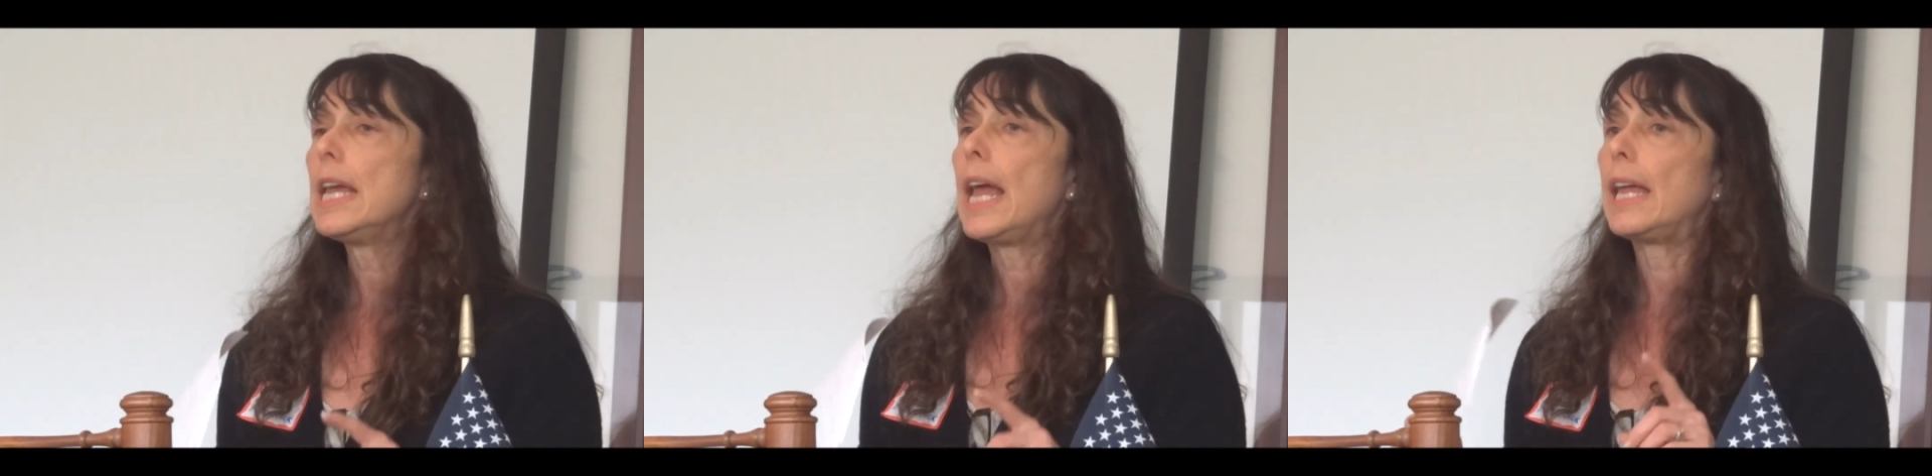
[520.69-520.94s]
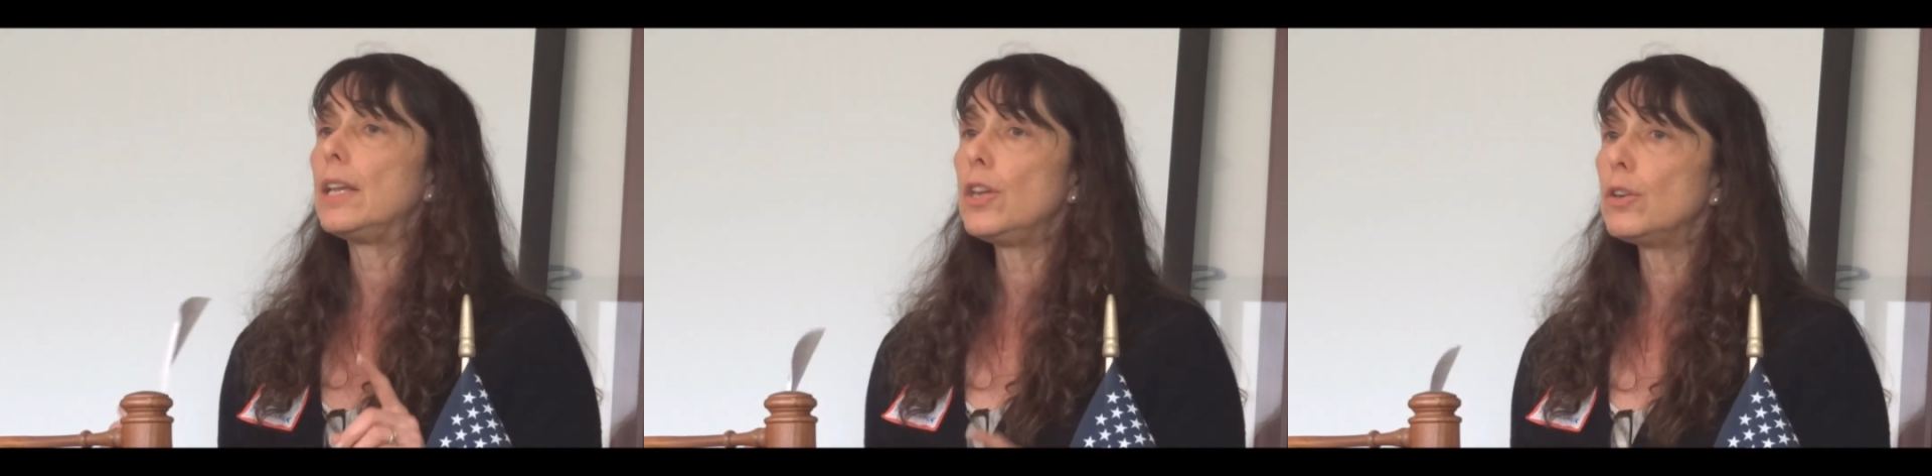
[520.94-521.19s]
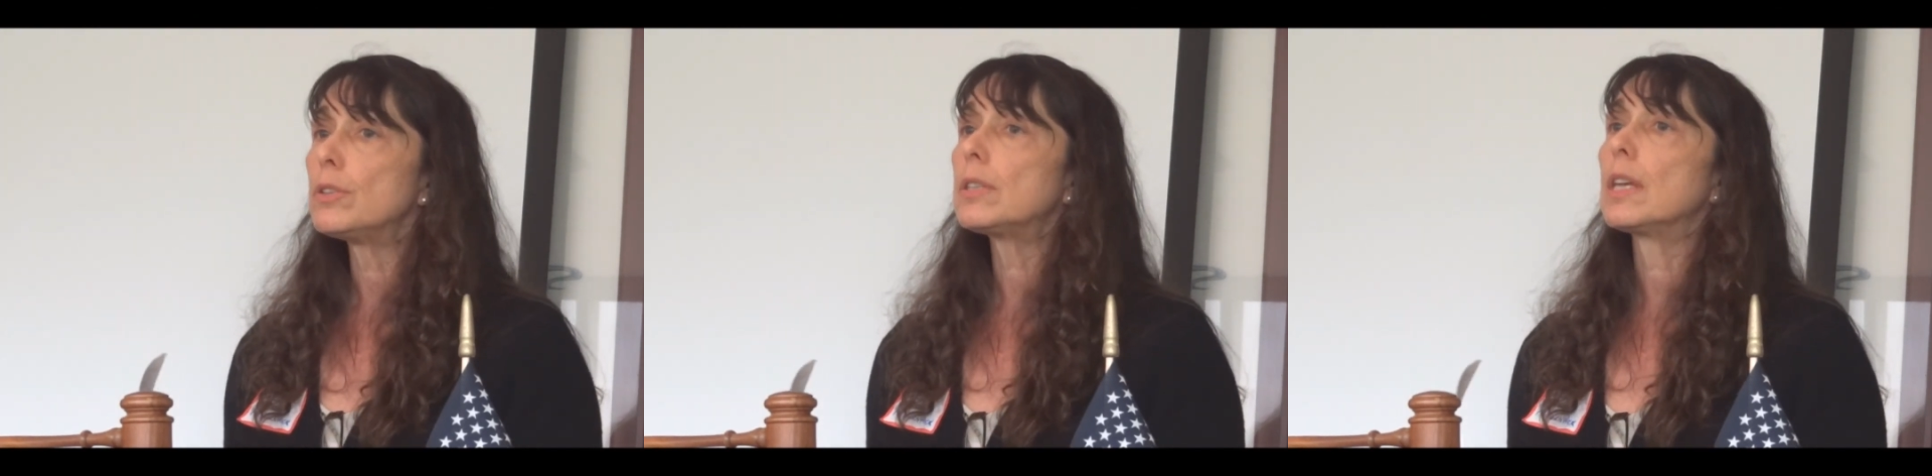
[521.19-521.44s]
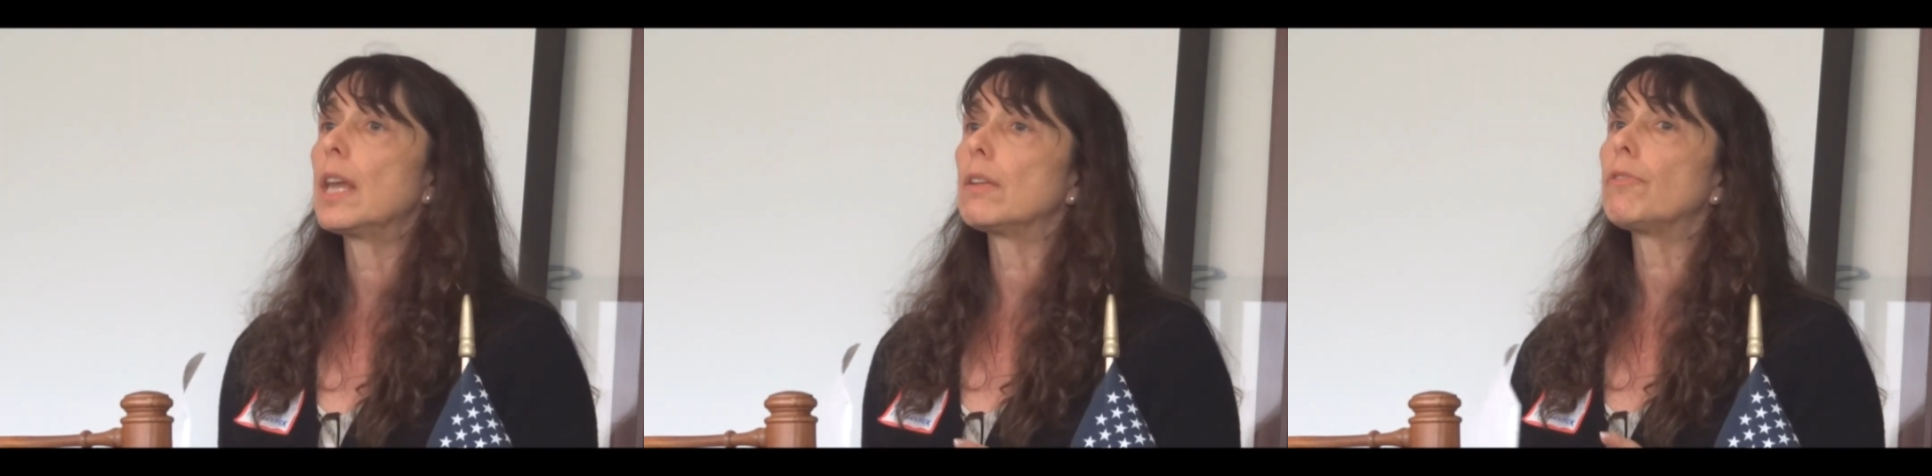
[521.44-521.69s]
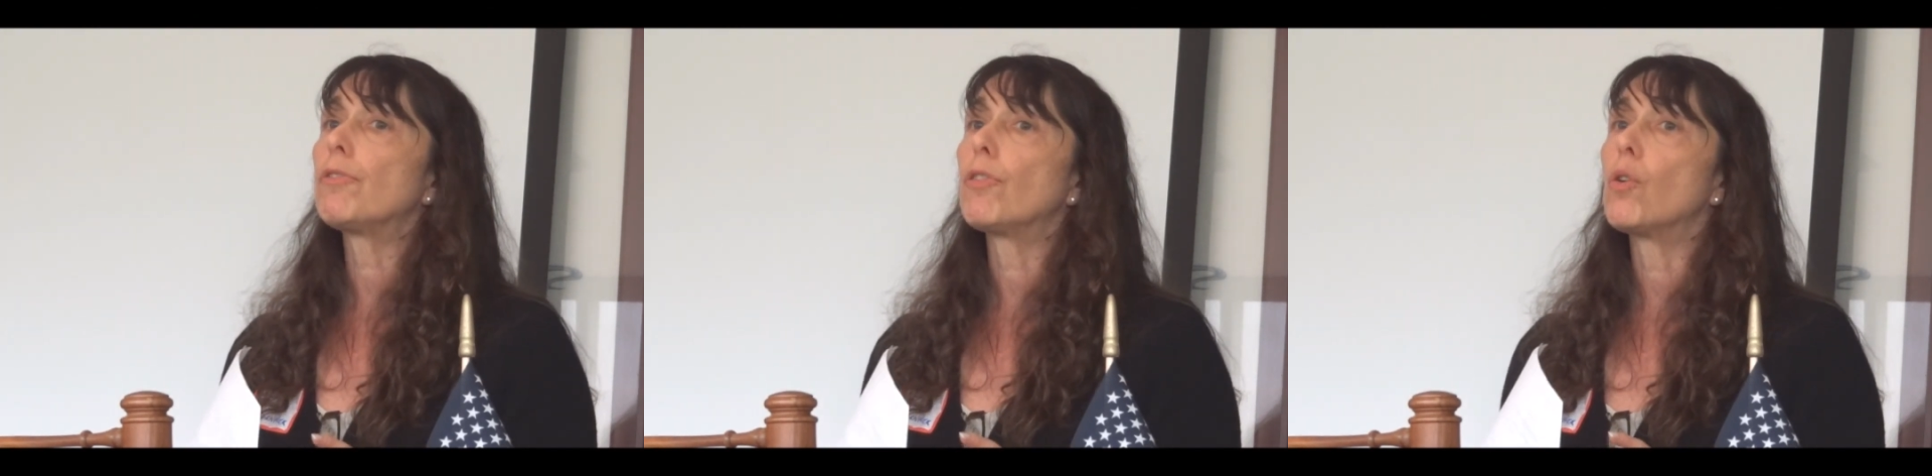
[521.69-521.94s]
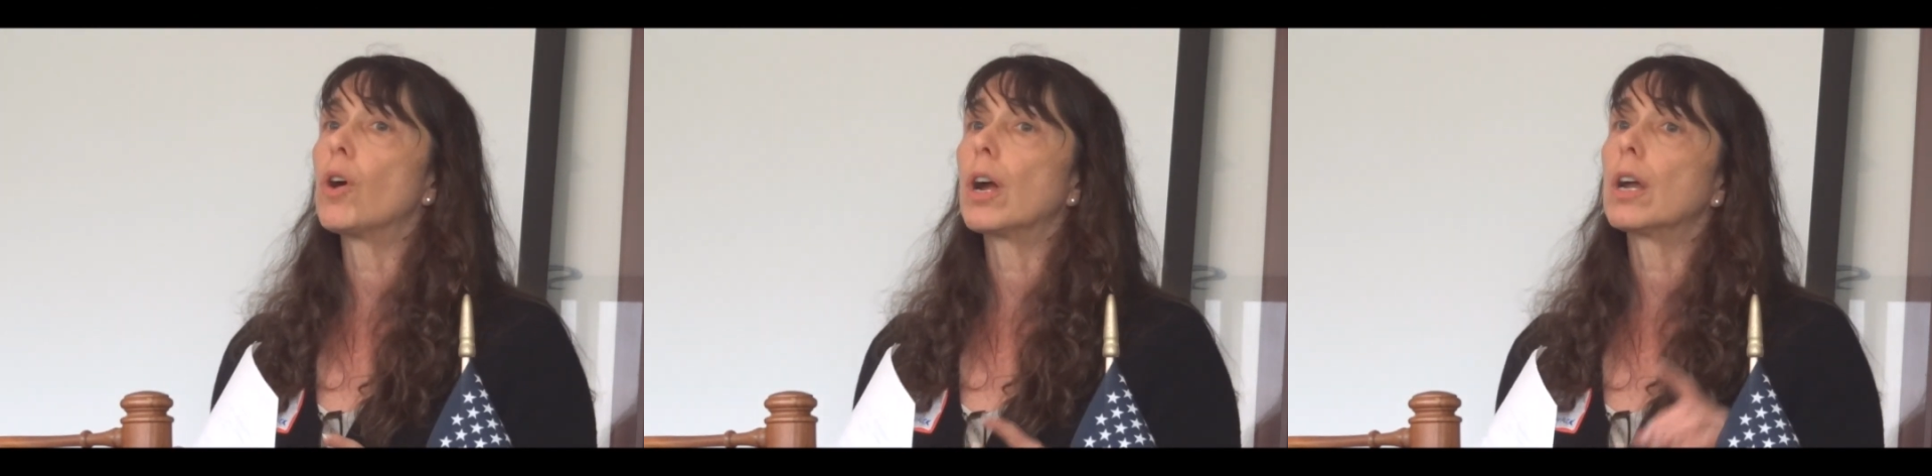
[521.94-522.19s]
and using it
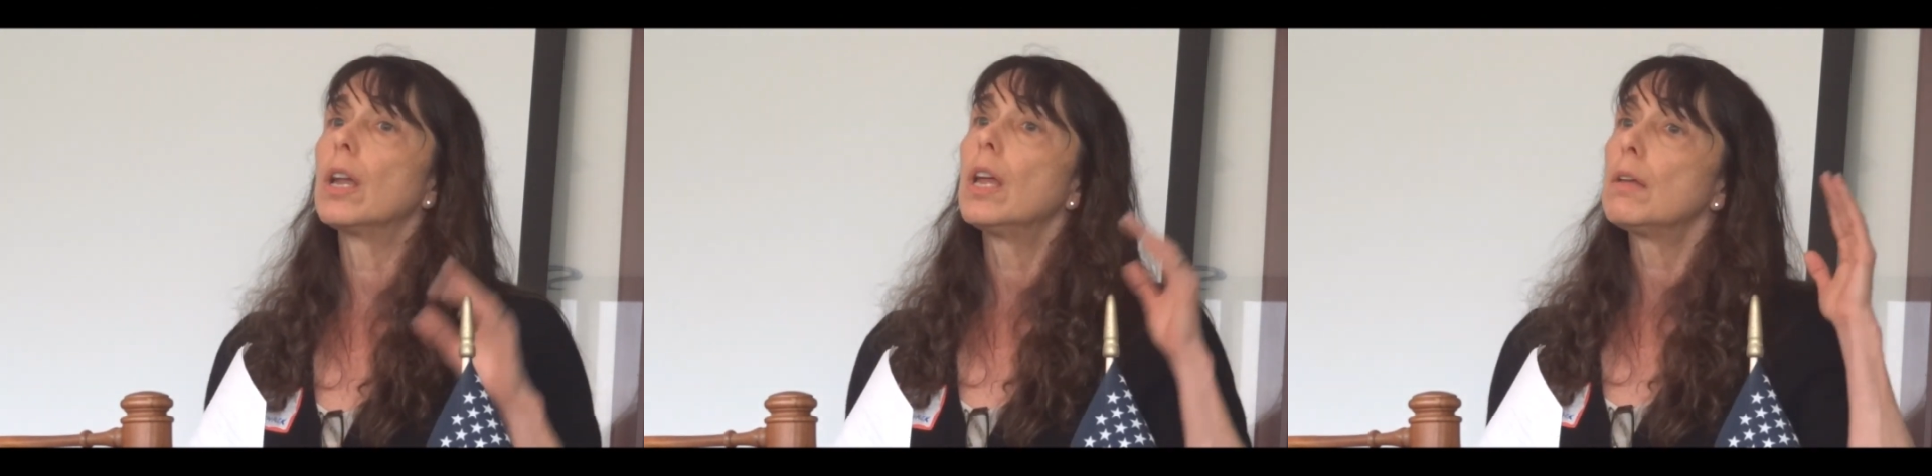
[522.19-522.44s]
for